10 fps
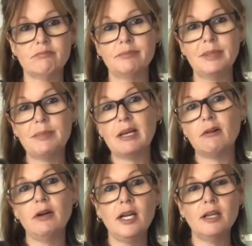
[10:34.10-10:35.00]
be
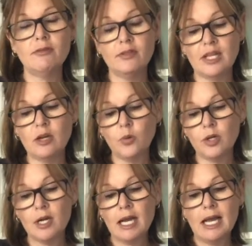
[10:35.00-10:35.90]
better if they
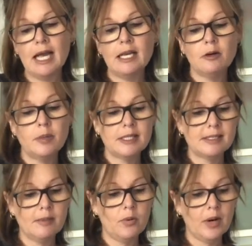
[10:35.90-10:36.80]
were a little bit
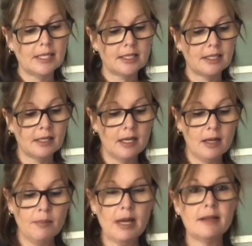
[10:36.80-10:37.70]
separated.
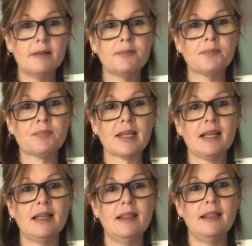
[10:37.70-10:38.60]
But
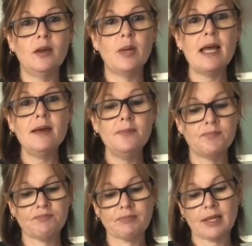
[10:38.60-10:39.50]
there we are.
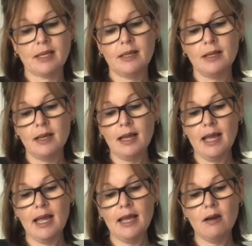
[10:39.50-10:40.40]

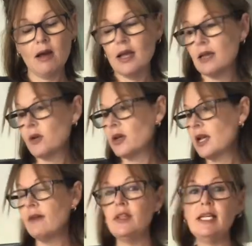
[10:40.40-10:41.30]
And I am going to
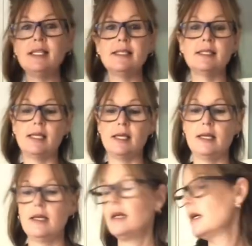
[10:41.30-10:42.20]
cover these
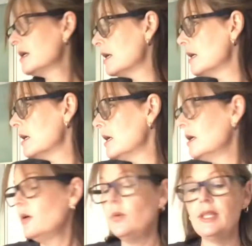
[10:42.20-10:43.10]

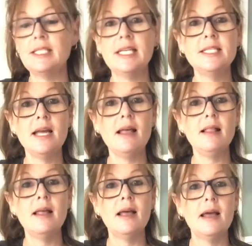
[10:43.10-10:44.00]
with a tea towel,
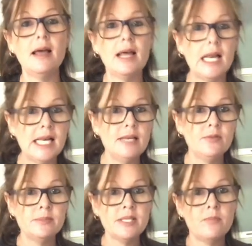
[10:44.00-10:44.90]
leave
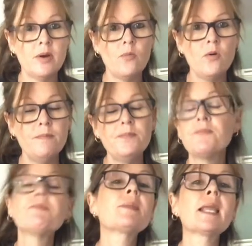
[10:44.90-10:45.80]
them somewhere warm,
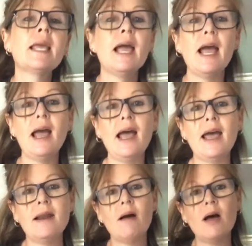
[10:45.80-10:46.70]

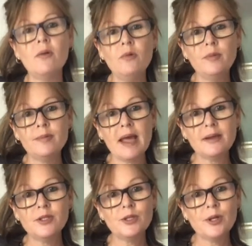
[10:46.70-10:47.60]
and I will be
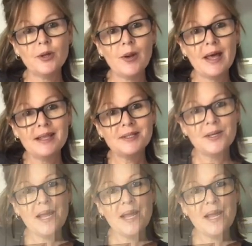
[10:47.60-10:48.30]
back to show you how they turn